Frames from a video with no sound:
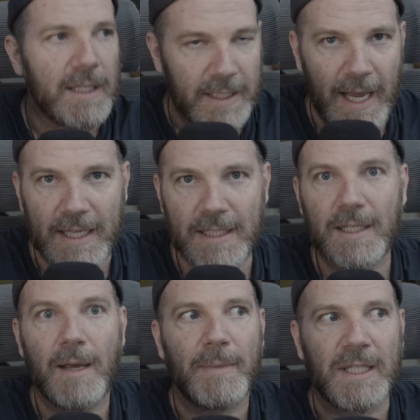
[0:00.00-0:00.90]

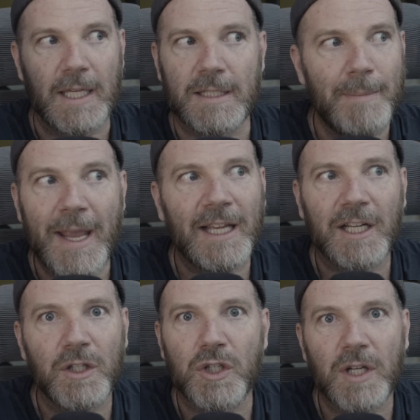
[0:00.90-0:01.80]
Yes, but doesn't make it a
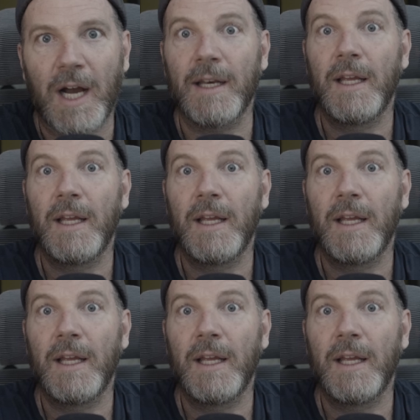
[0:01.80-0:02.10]
good shot.